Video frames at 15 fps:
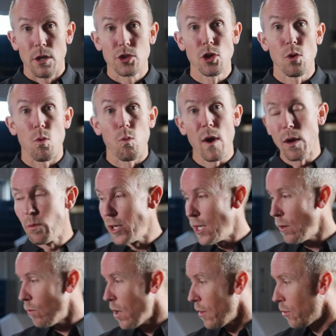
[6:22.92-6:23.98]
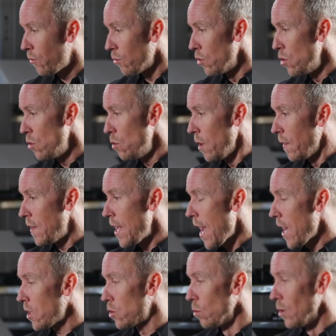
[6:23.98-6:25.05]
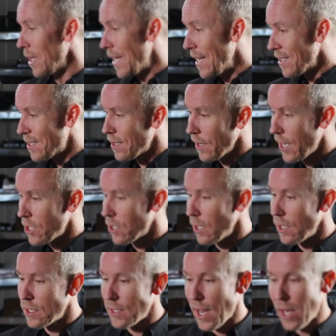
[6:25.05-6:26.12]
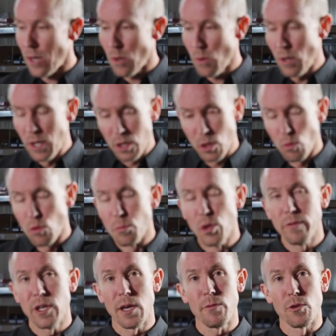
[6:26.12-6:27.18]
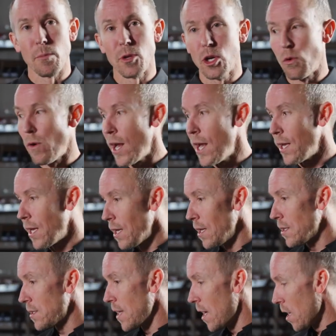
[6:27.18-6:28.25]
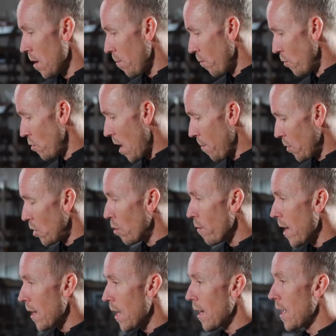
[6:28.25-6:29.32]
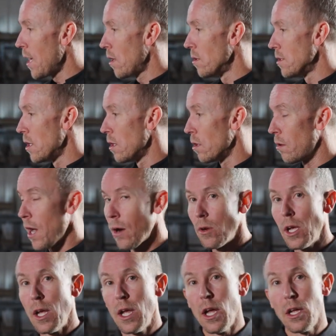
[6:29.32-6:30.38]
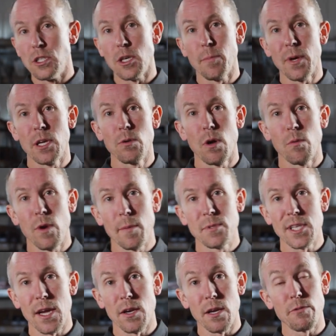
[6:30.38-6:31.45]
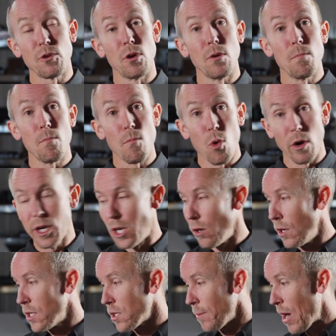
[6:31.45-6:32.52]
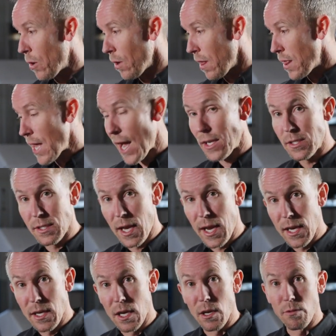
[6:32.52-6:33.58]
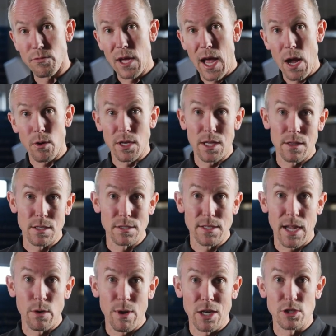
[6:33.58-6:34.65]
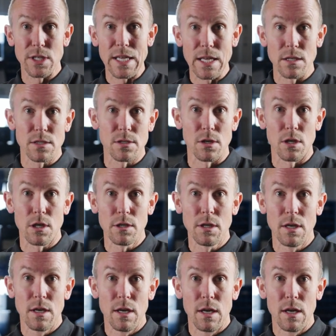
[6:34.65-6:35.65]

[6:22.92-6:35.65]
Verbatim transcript: So while we didn't run through the actual installation of this dyno, you know, removing it from the crate, getting it set up, dropping your red head anchors into the ground, Jump onto our website if you're more curious about that side of how to get this dyno actually installed